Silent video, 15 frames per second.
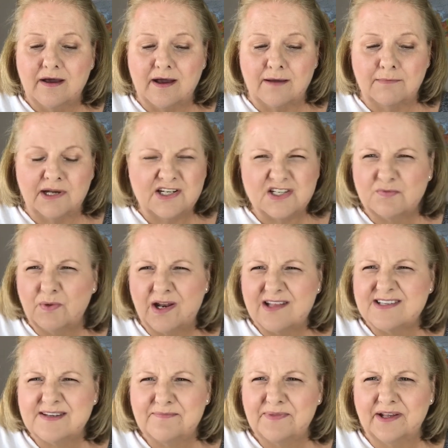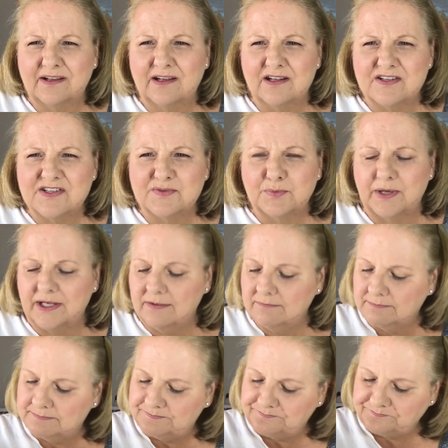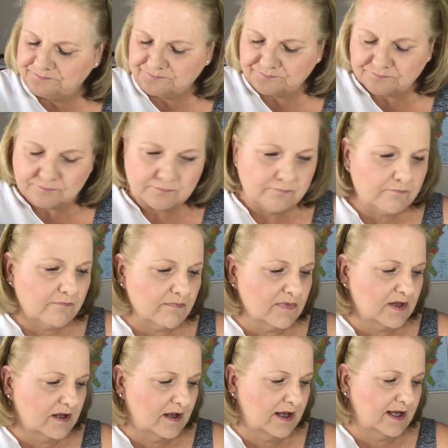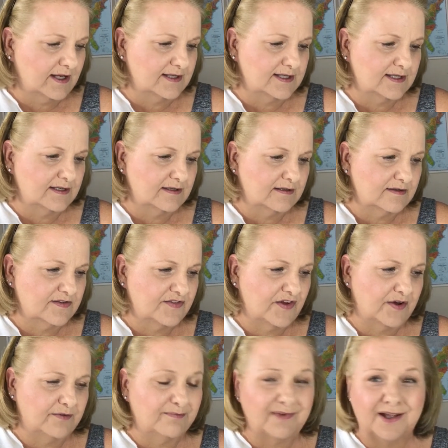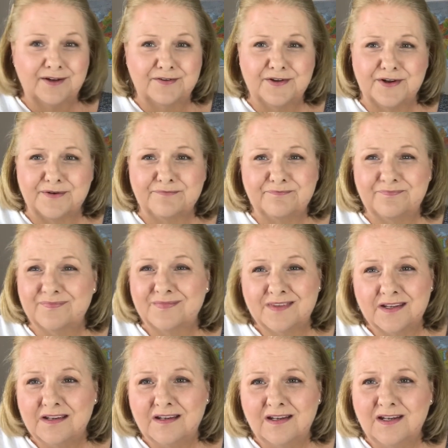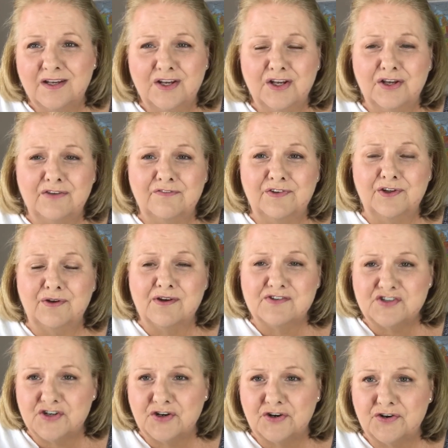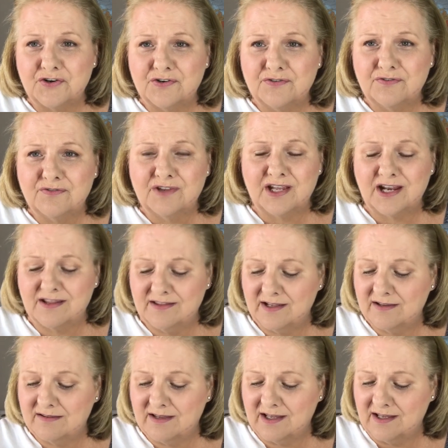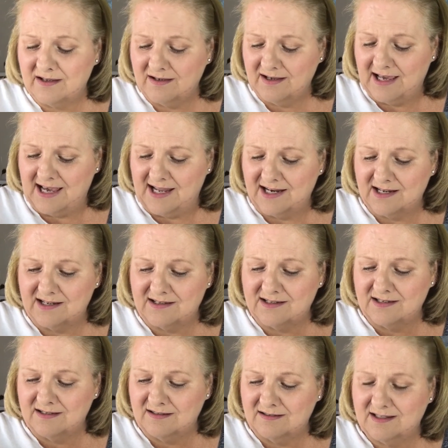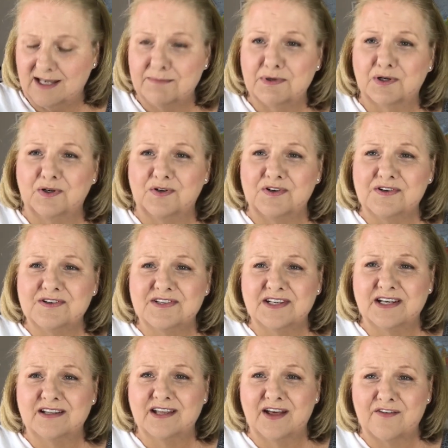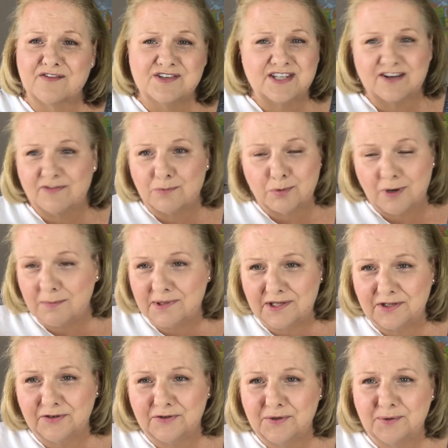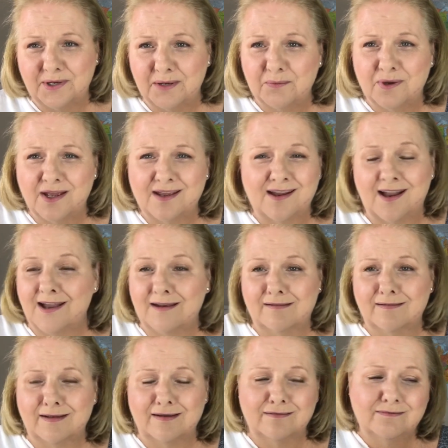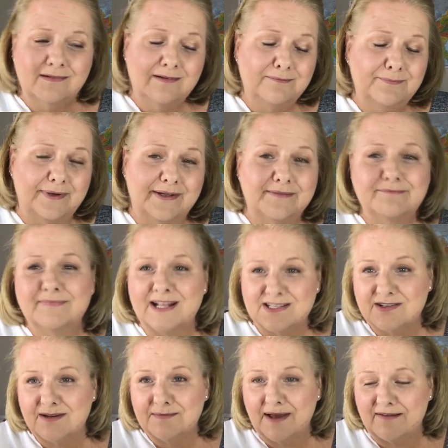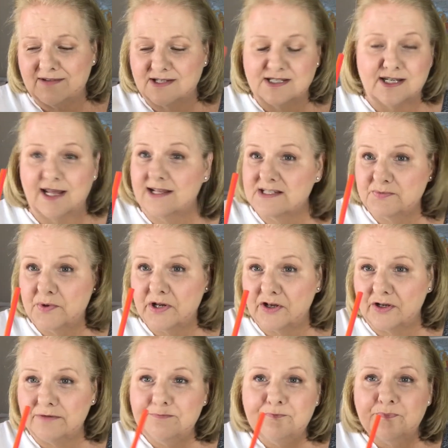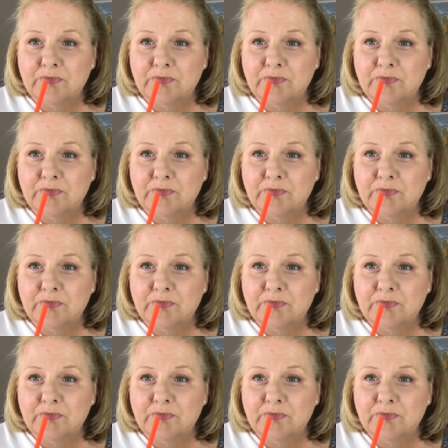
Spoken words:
I just wanted something a little sweet. And so, I don't know. If you don't have sugar, then I think the added chemicals and the other stuff will probably kill you anyway. I don't know. But that's what I'm having today. It's pretty good.